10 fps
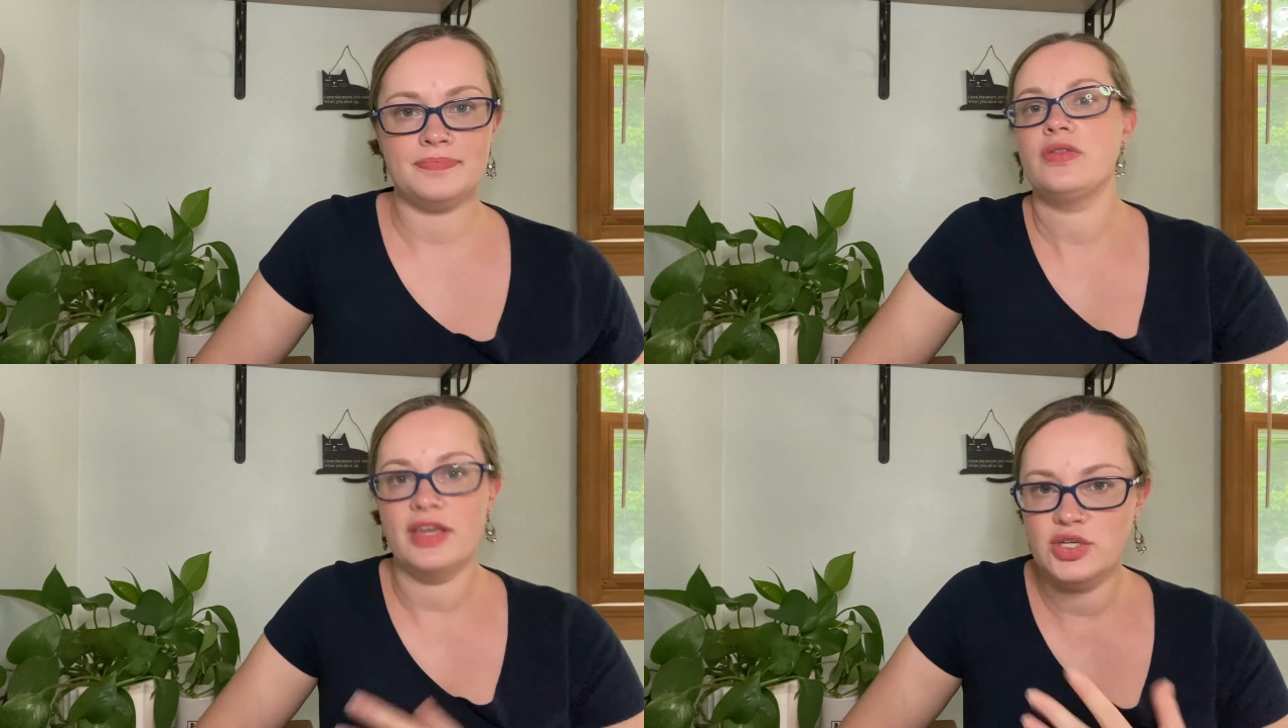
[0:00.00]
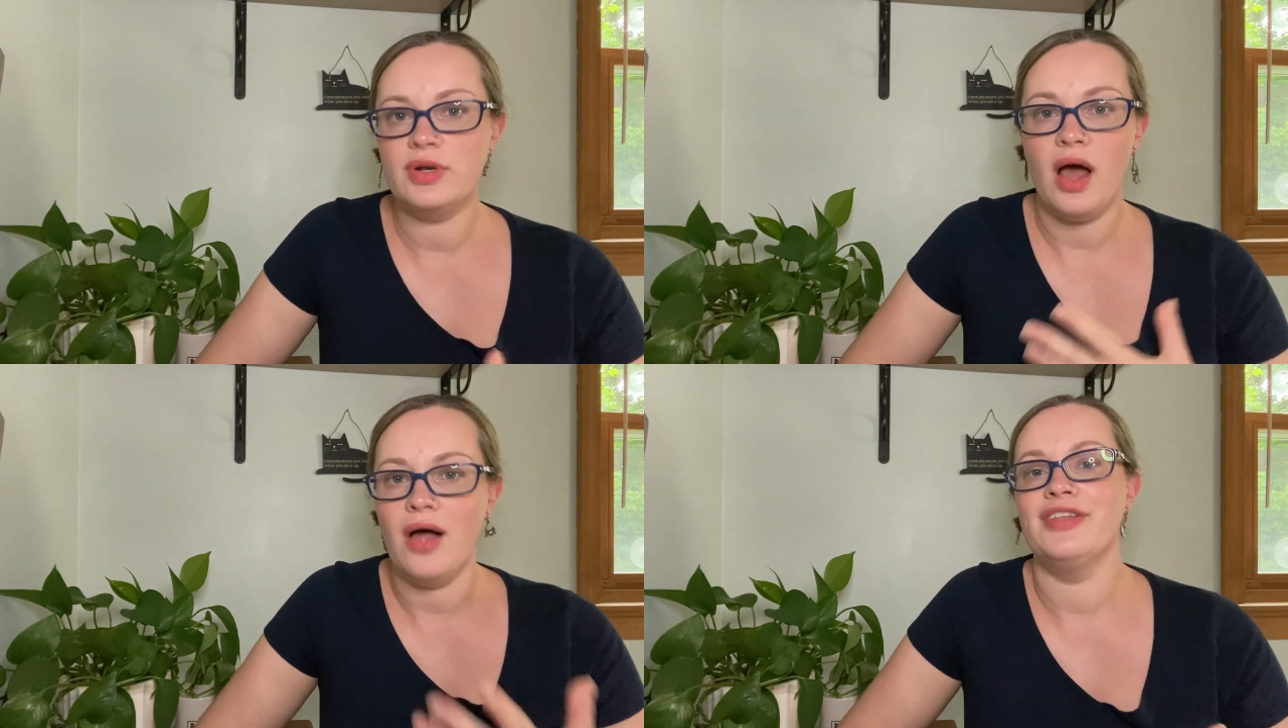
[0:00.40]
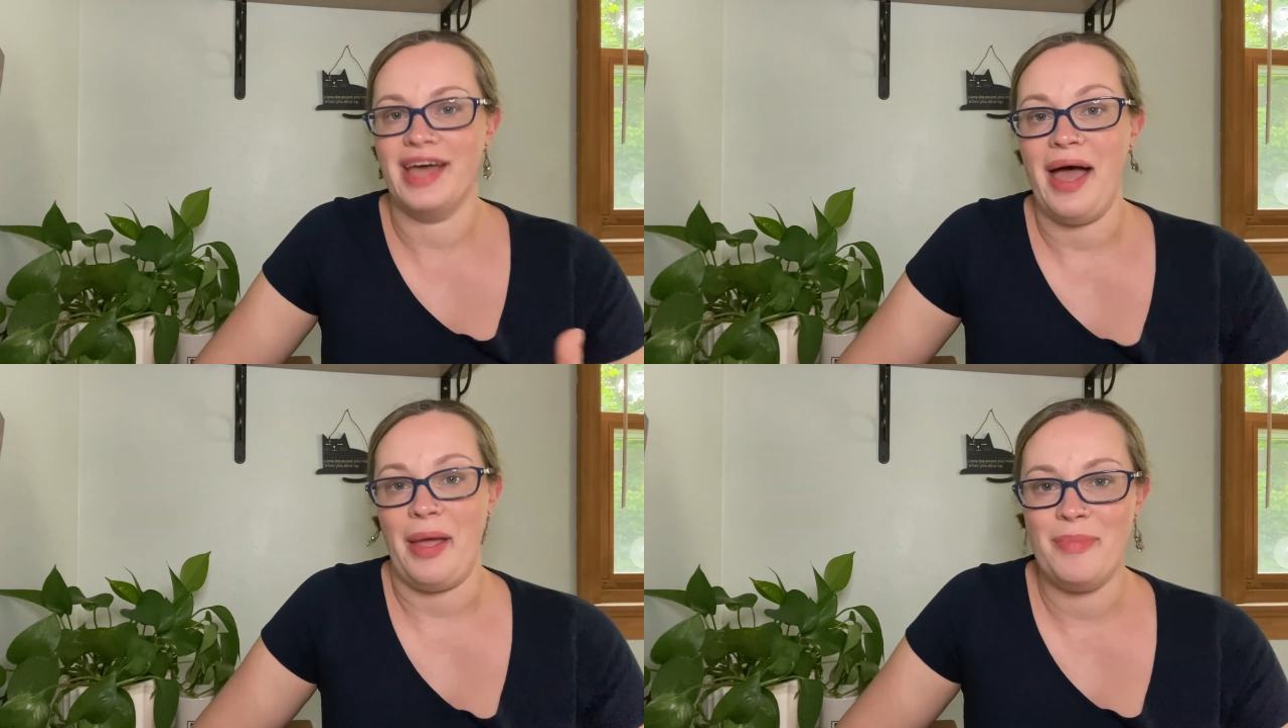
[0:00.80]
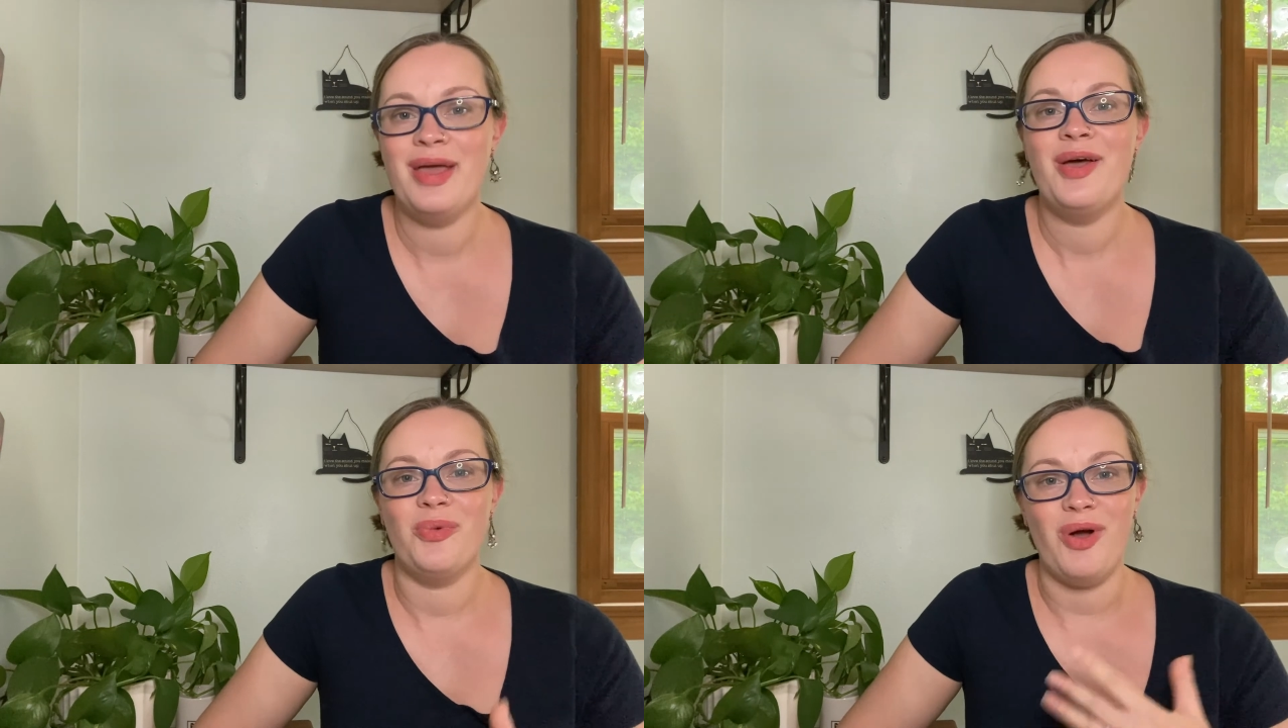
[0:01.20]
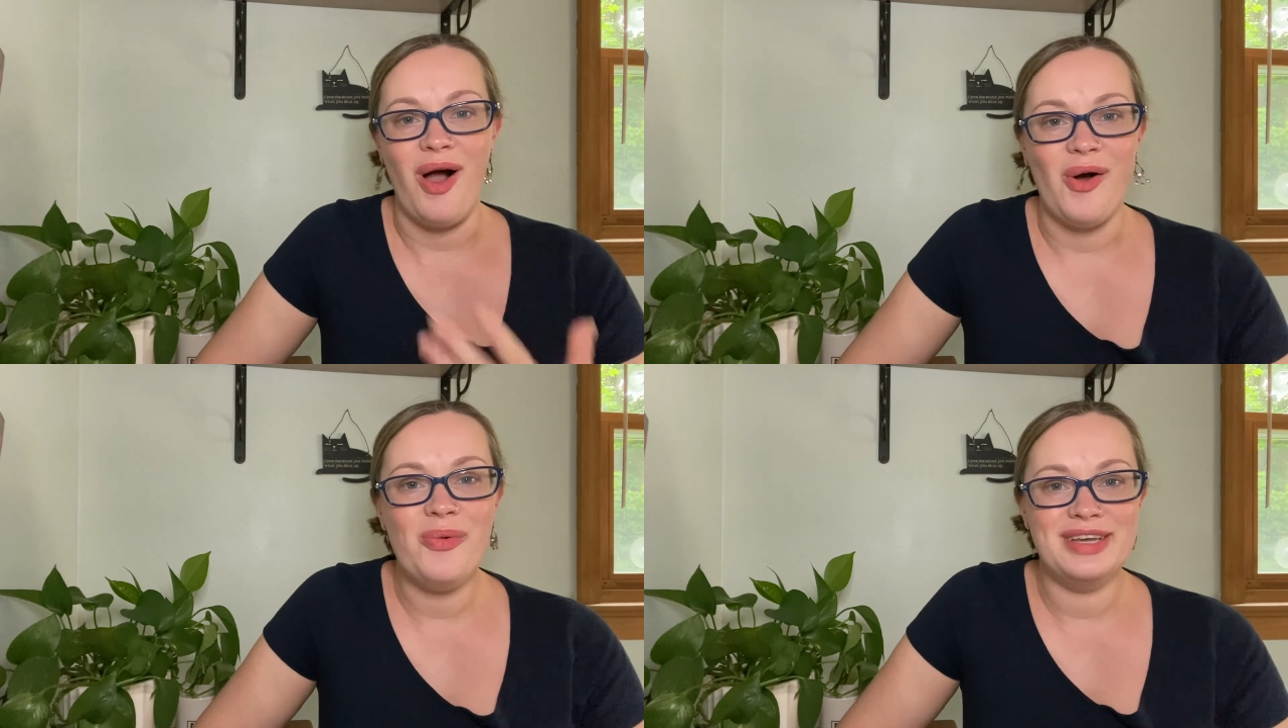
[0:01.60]
They do it all the time. We're
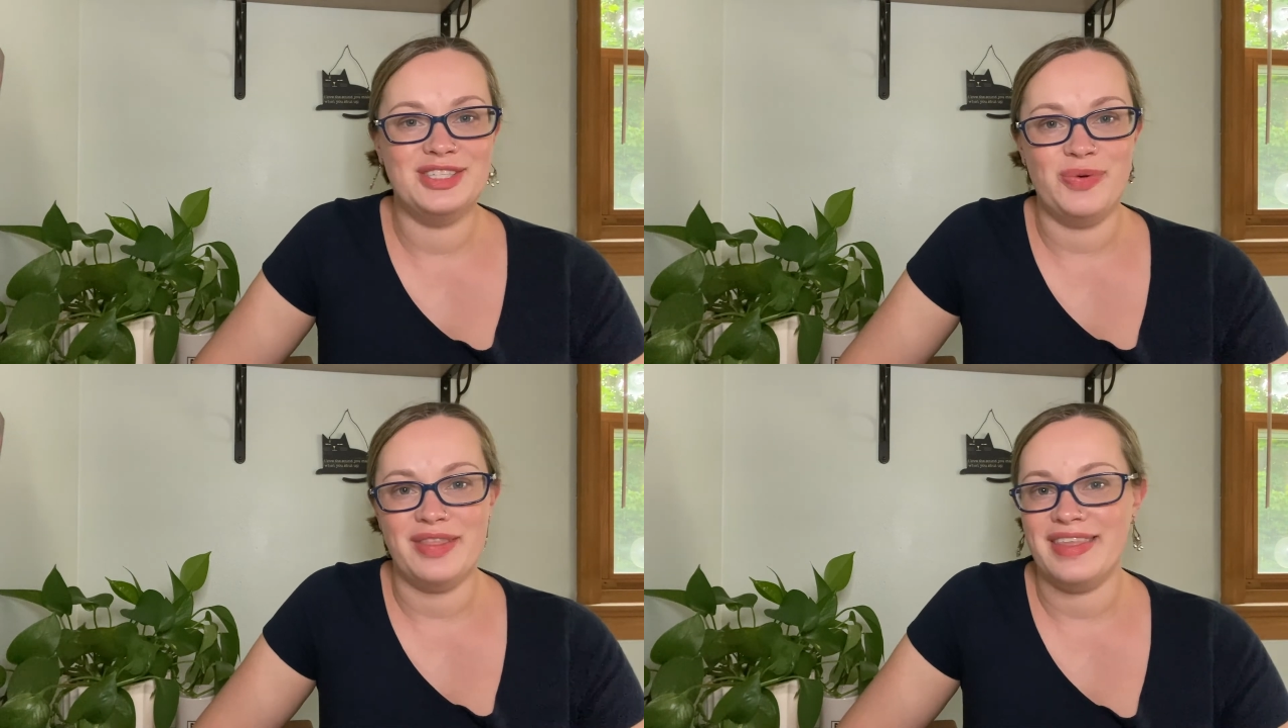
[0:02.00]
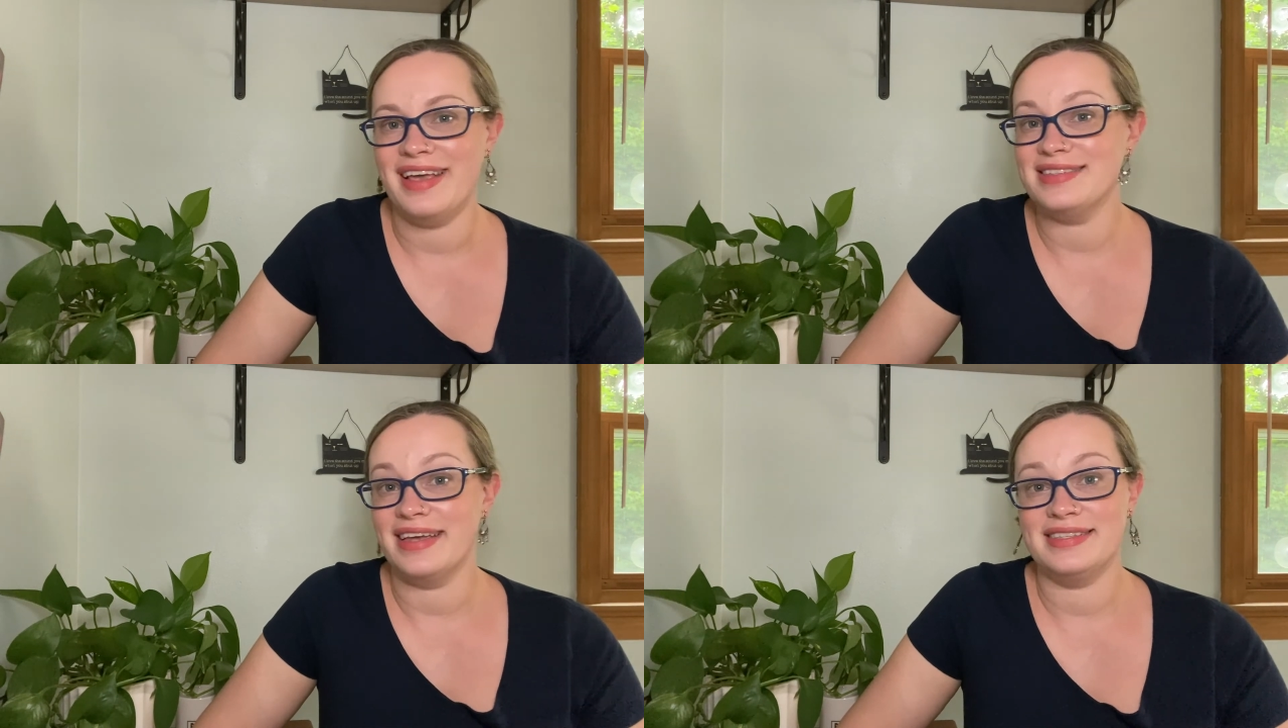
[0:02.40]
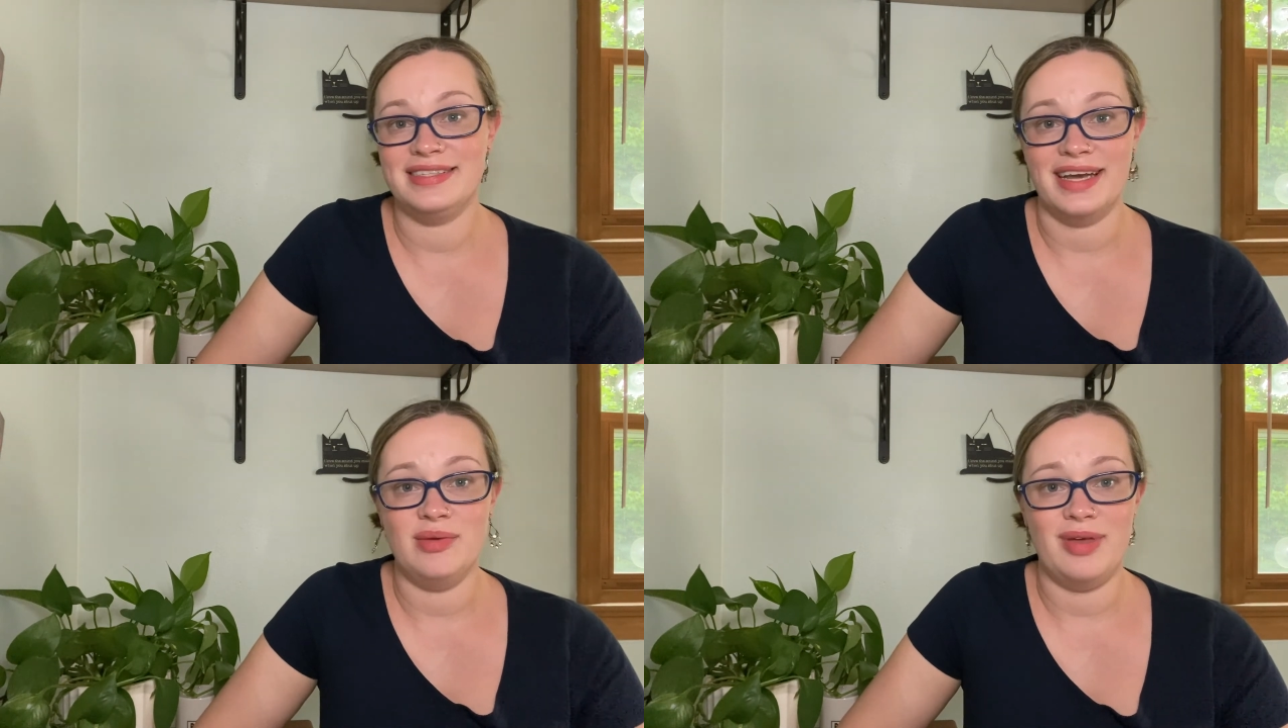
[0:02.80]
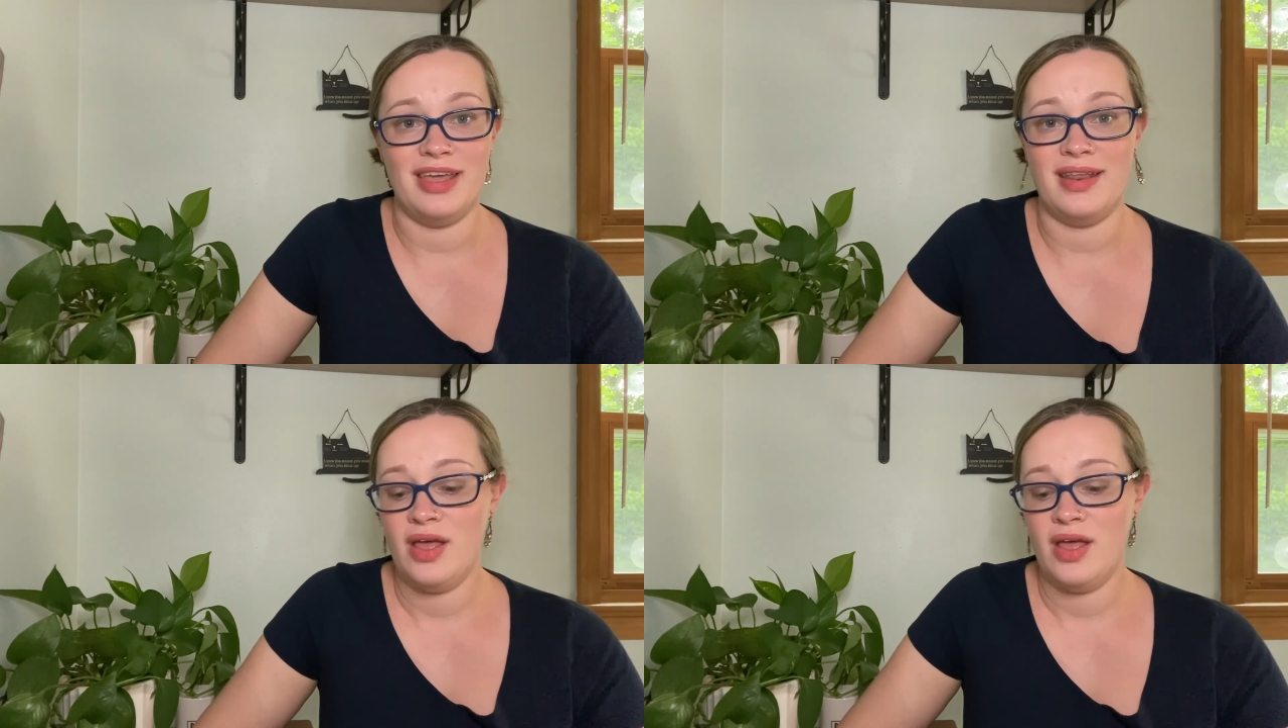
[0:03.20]
always doing things like steady beat.